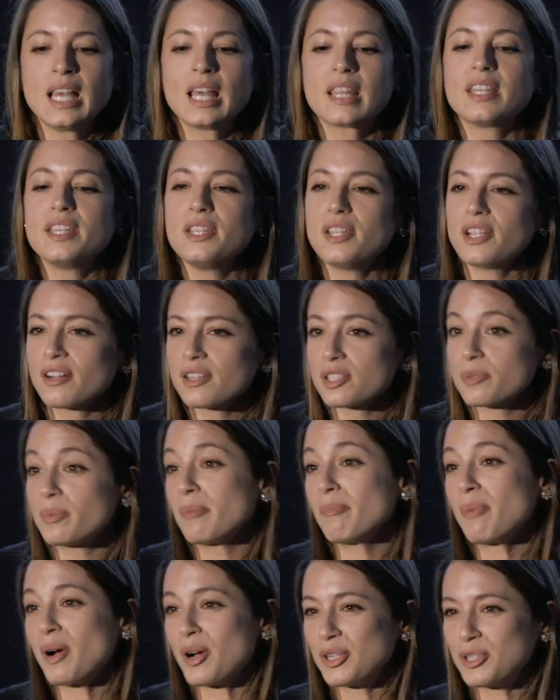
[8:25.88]
The year has
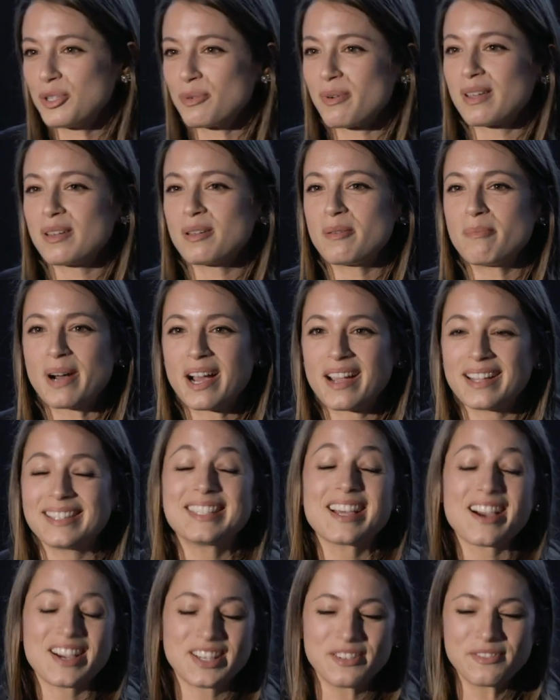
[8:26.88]
been punctuated by
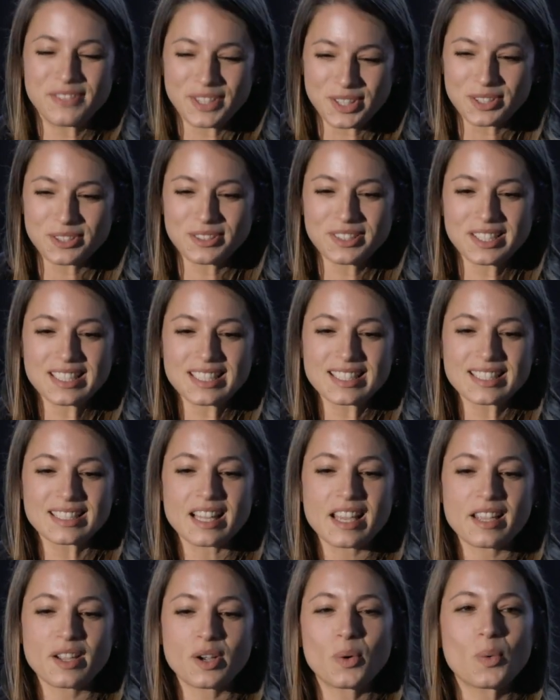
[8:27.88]
tiny victories,
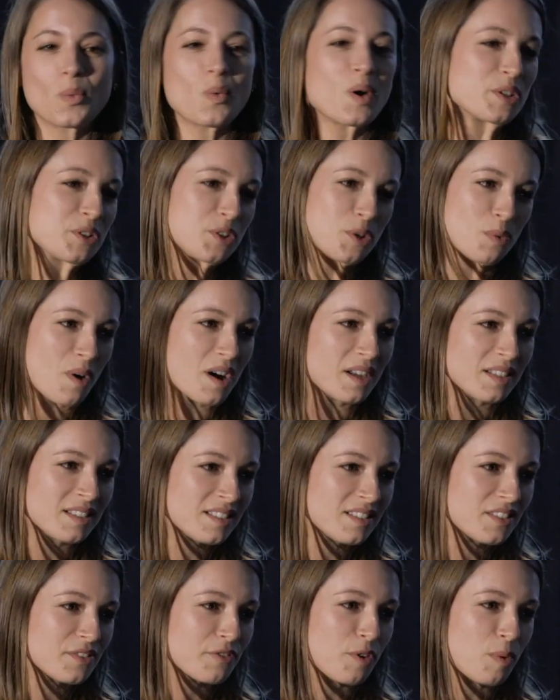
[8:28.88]
like
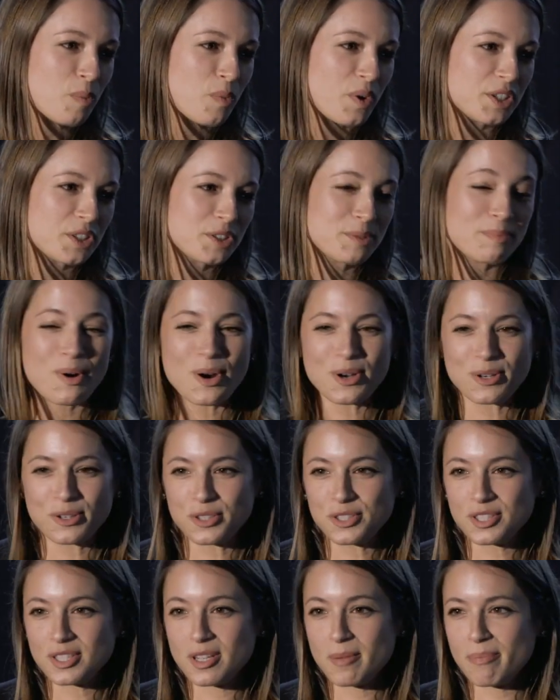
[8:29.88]
one-to-ones from which
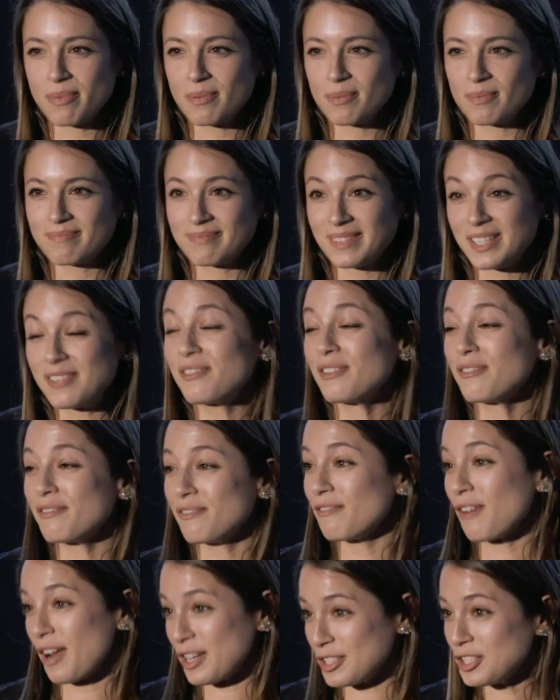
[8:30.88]
partnership, even
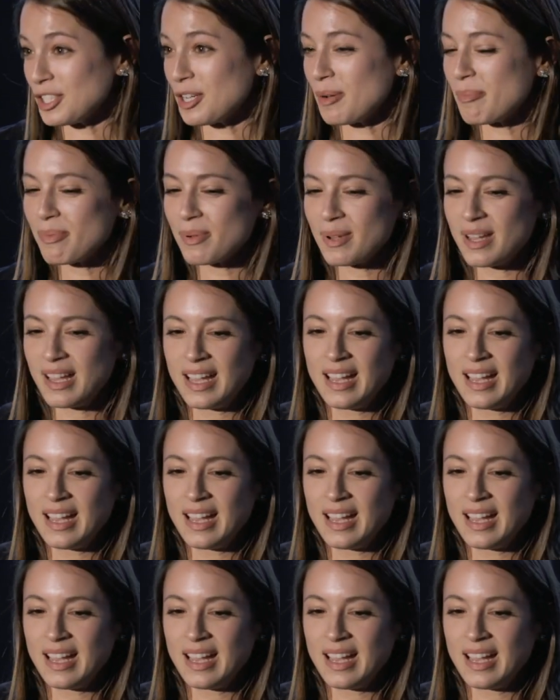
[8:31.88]
friendship,